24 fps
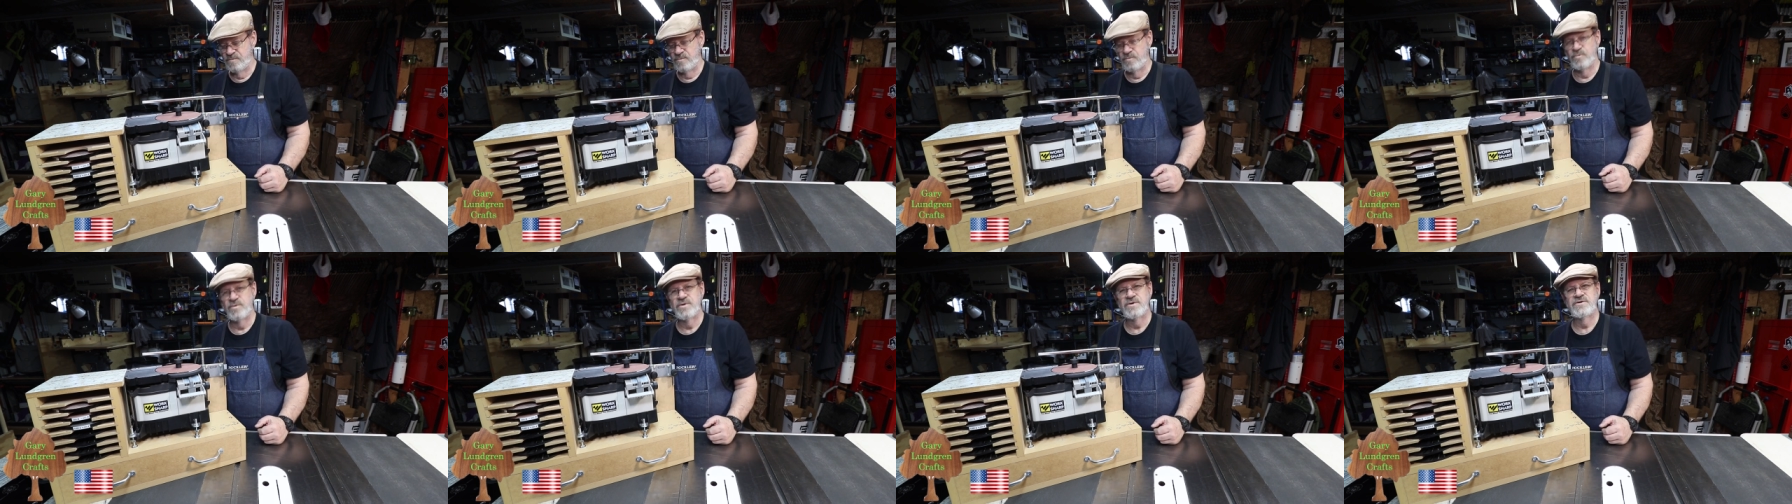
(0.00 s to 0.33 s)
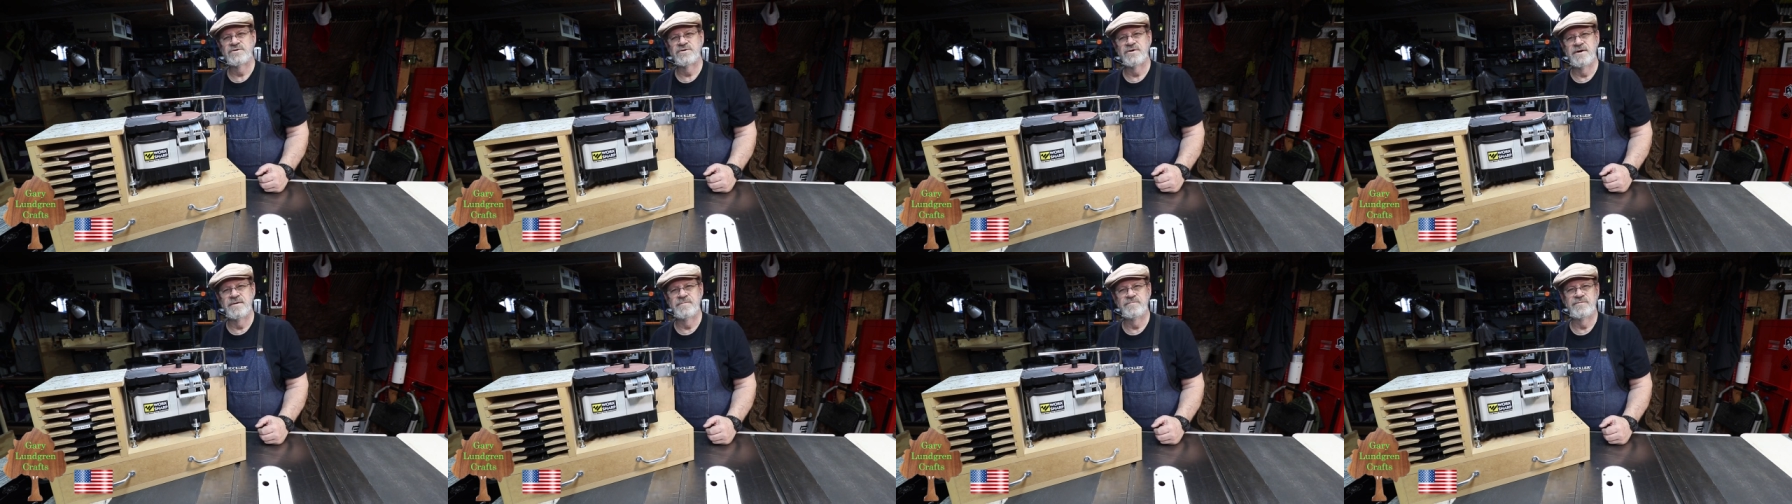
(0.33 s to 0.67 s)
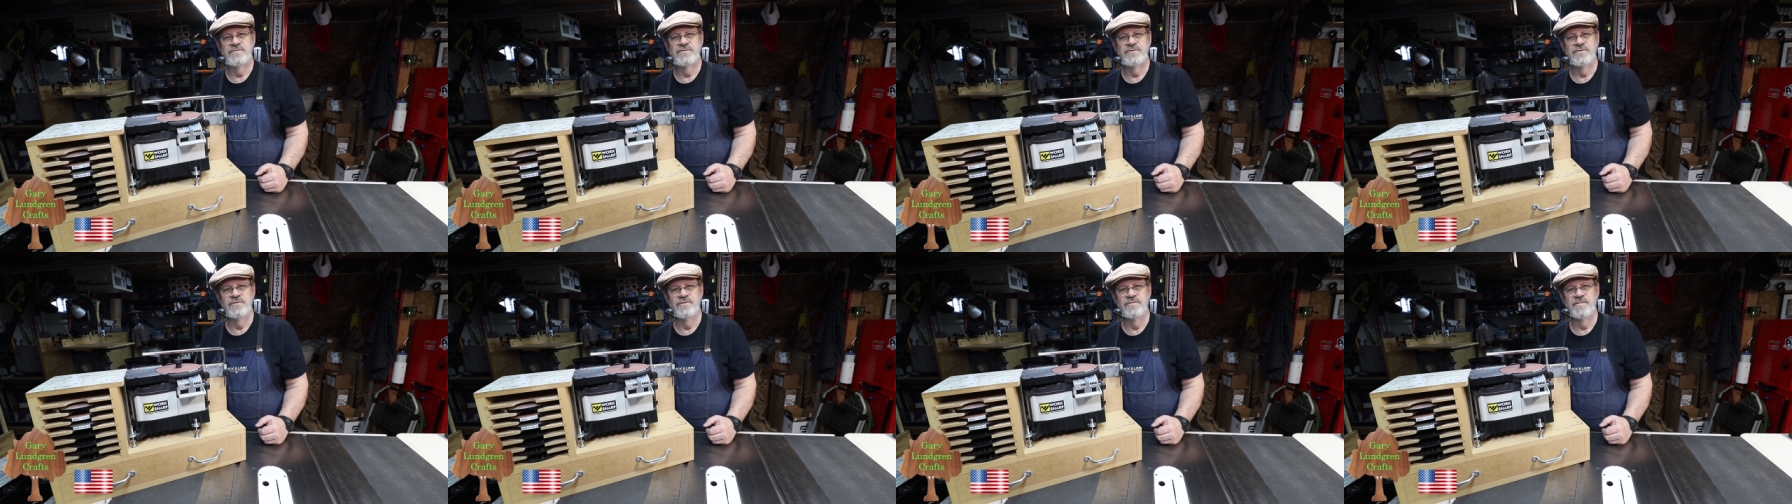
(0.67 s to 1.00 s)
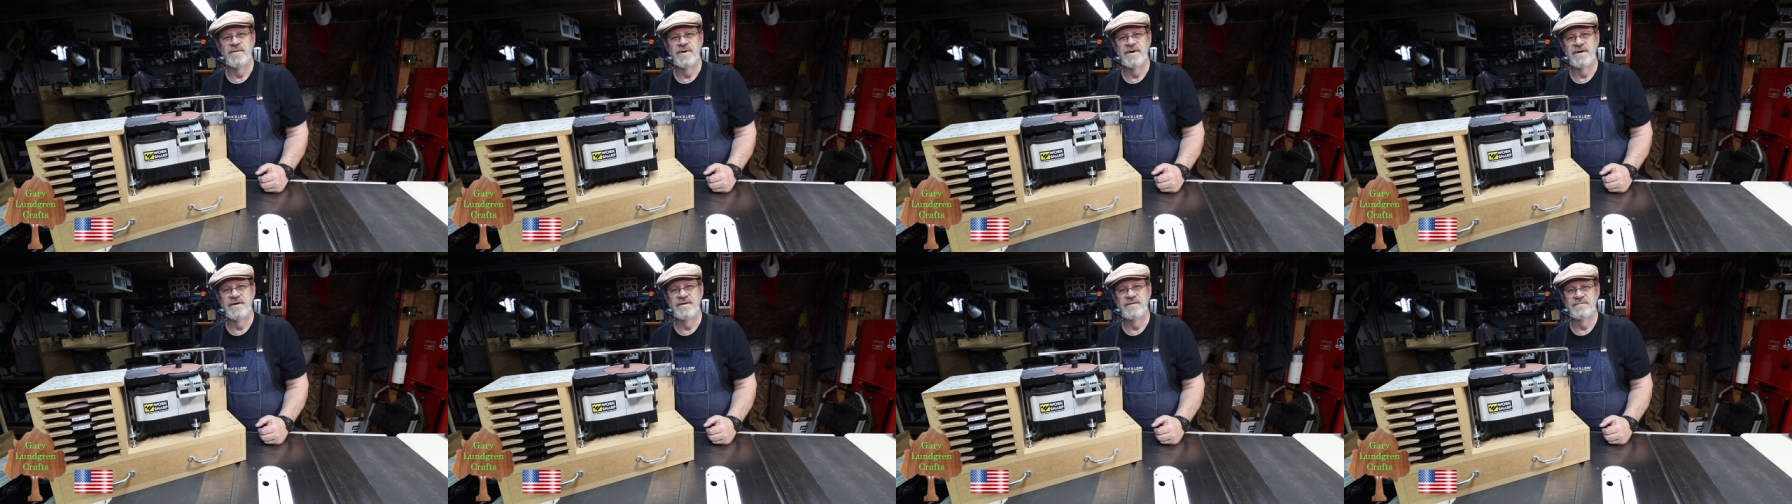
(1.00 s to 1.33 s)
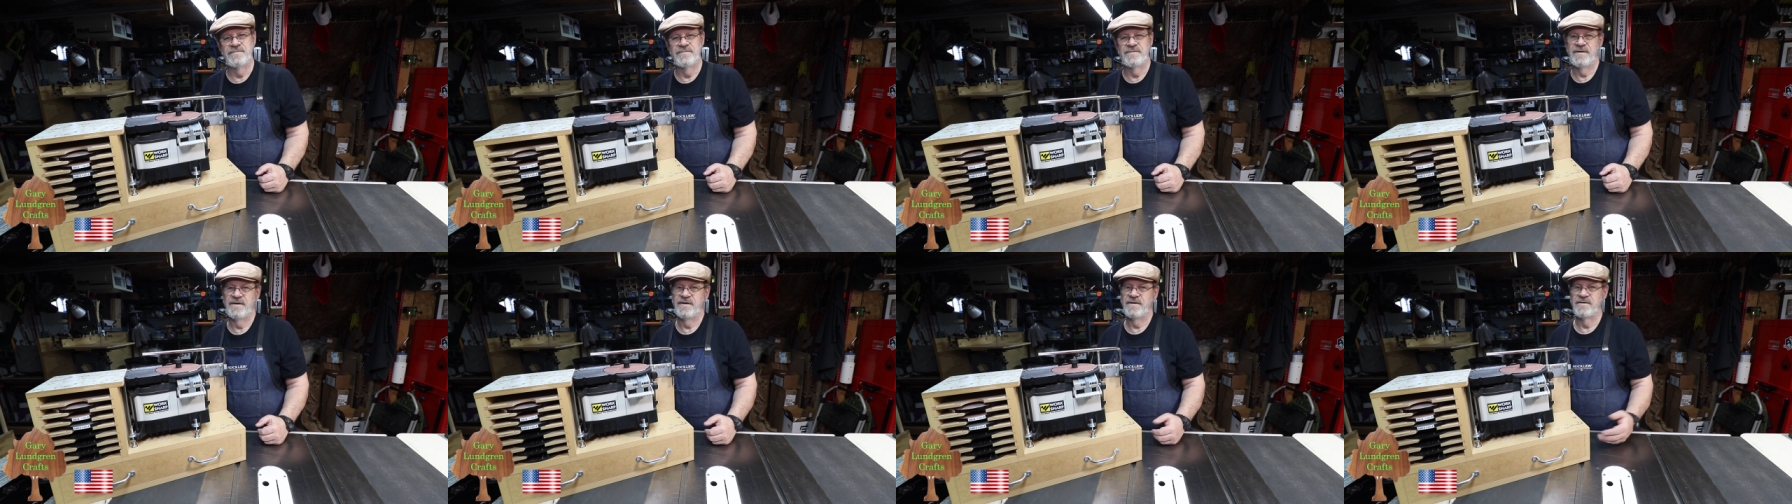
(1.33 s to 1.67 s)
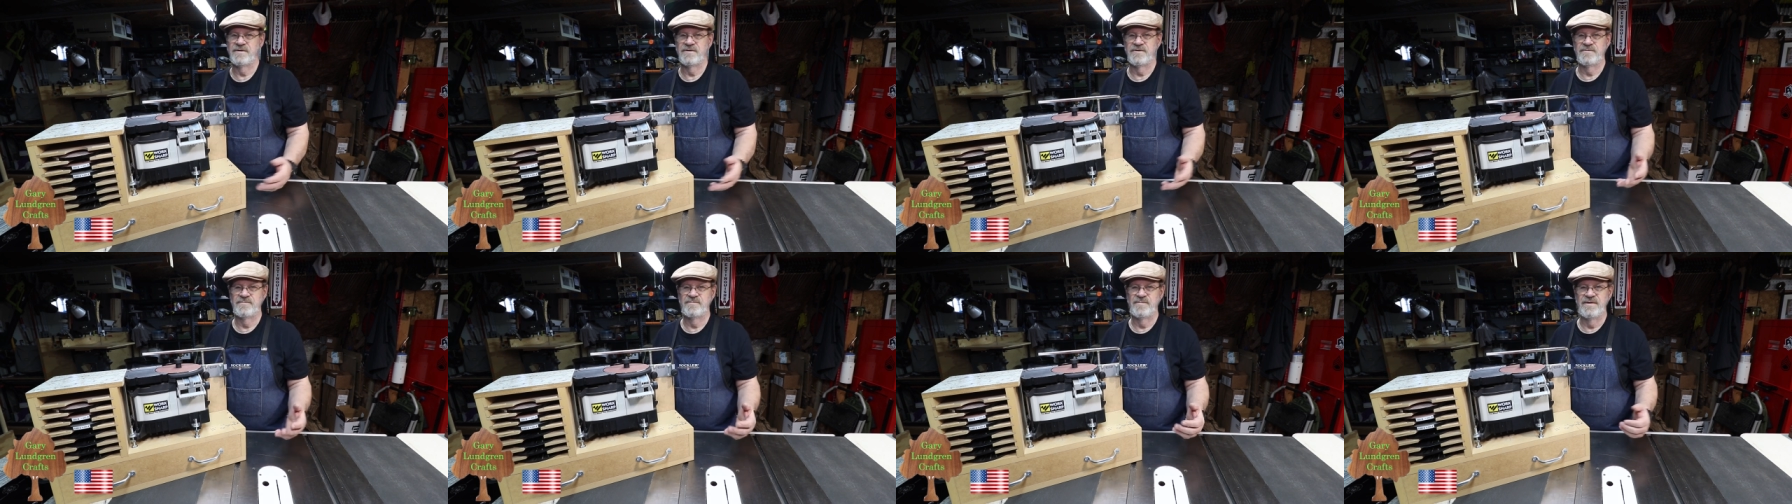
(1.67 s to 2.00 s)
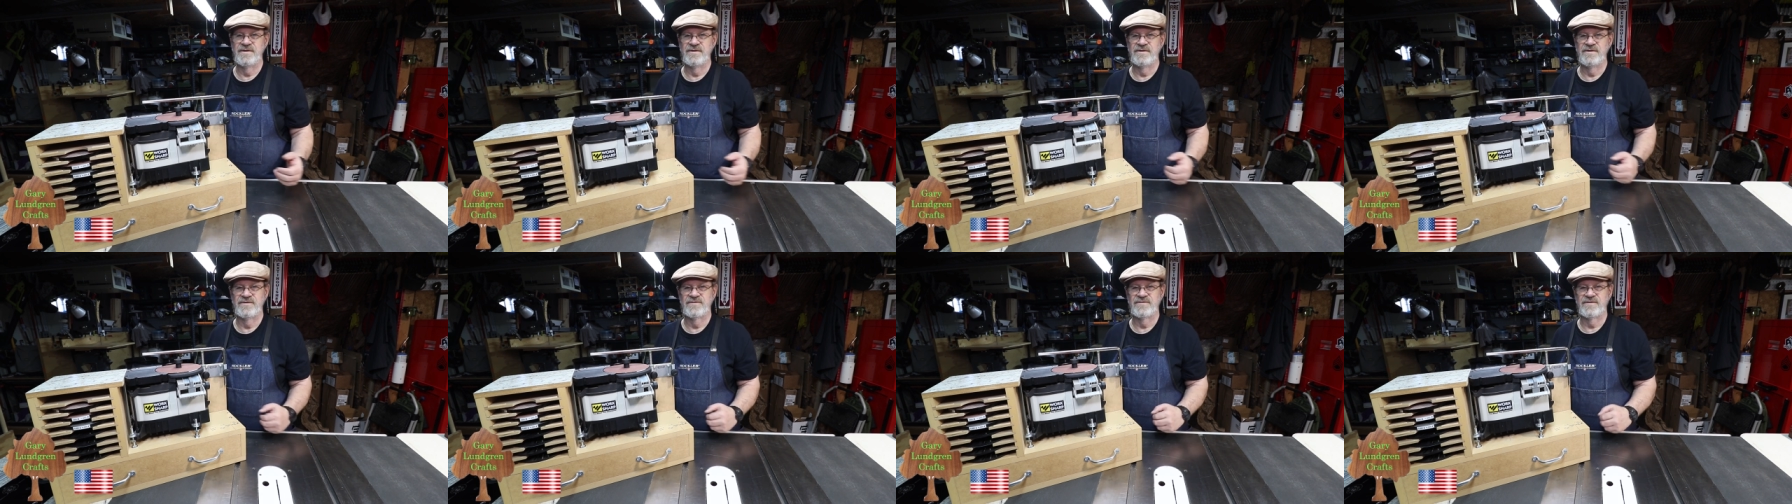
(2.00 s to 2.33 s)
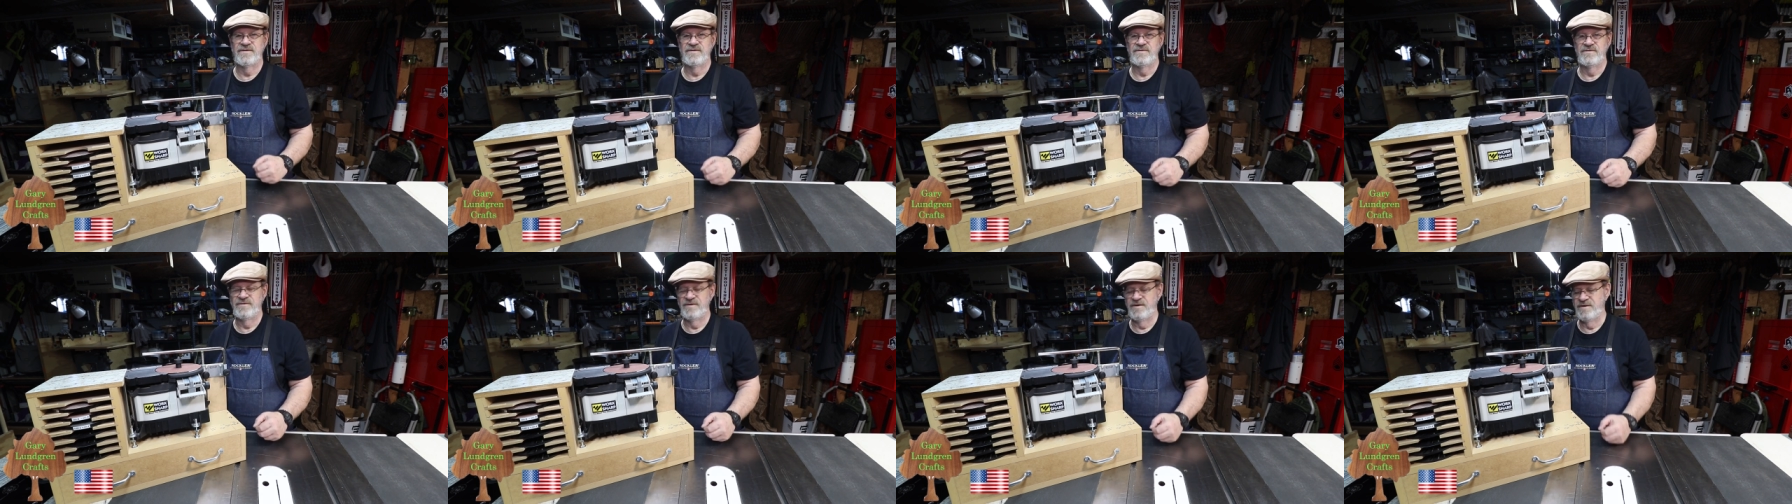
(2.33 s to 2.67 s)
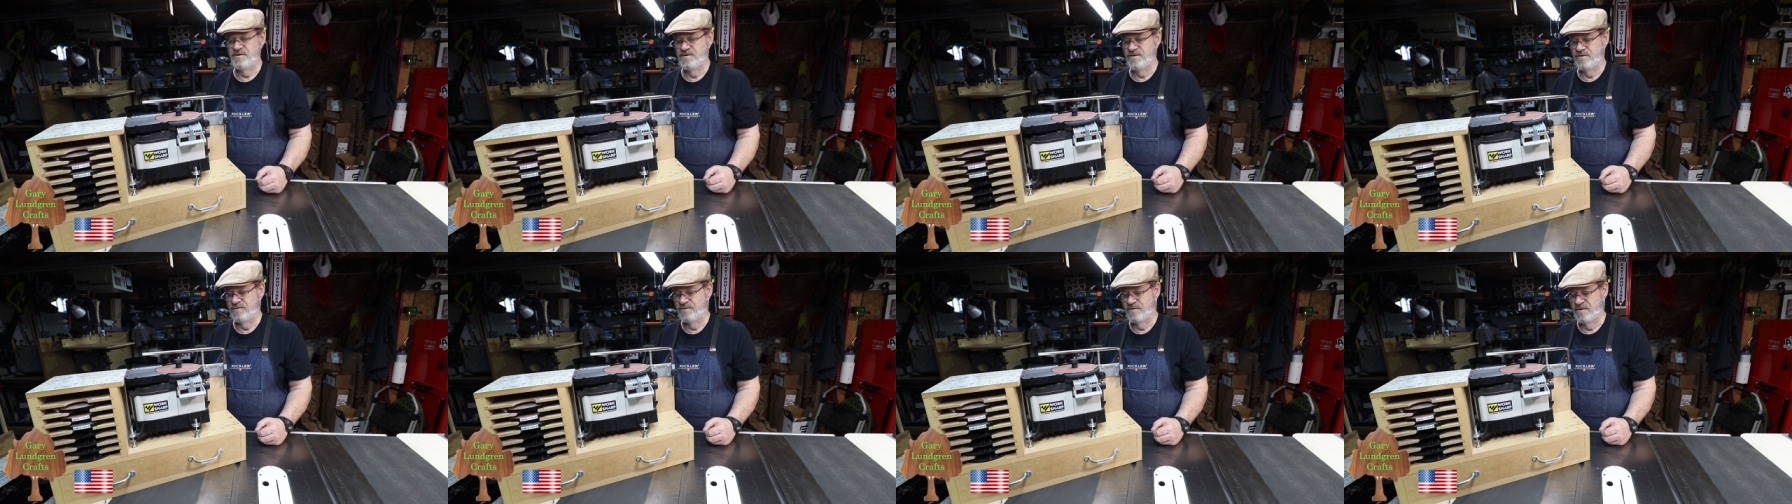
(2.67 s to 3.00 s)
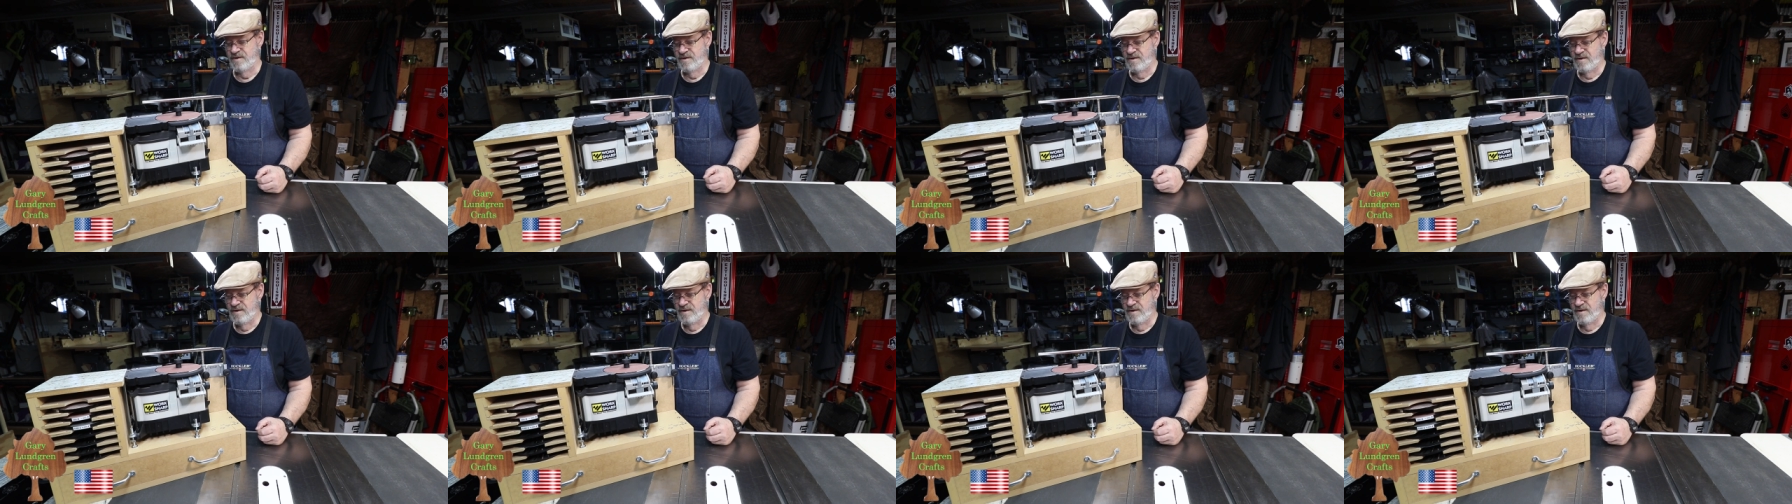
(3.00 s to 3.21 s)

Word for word: Worksharp toolbar that had been discontinued,